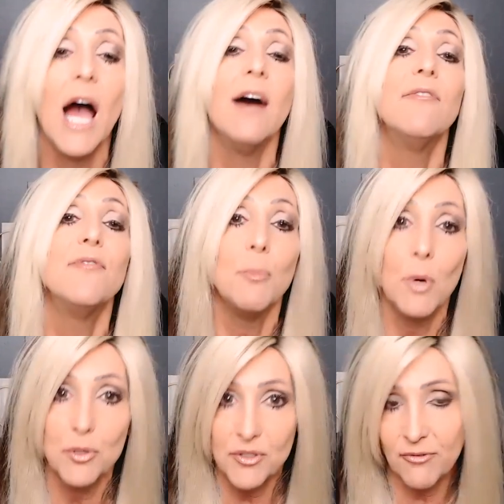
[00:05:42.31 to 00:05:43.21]
of the
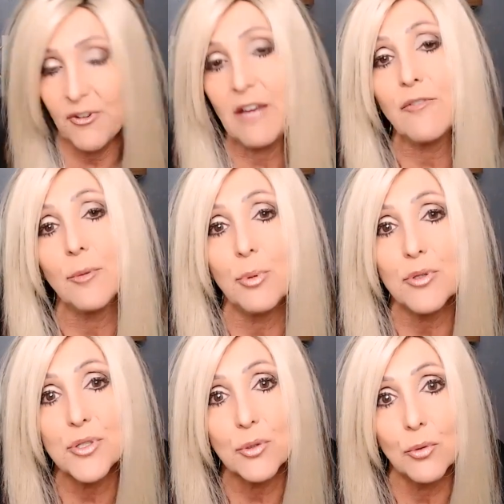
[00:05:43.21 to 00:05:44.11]
most
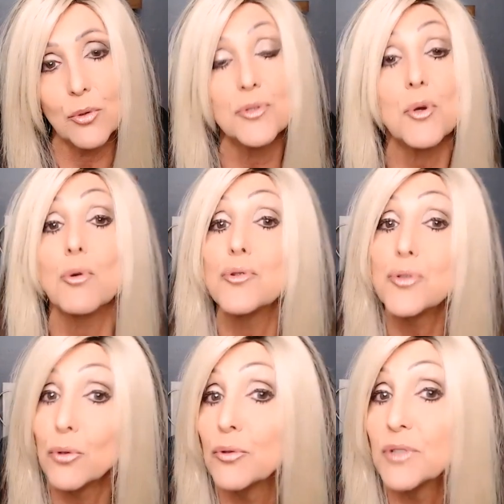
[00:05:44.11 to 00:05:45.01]
favorable schools or
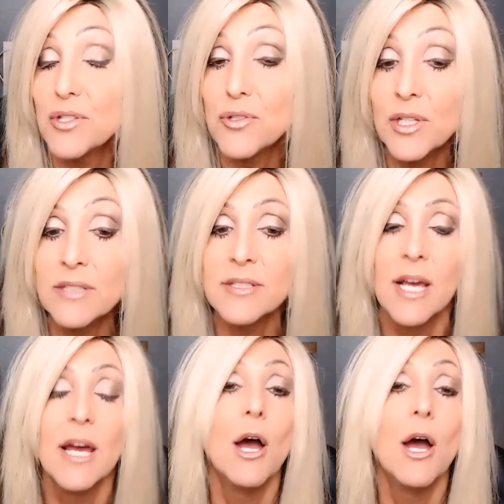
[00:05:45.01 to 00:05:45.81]
school districts.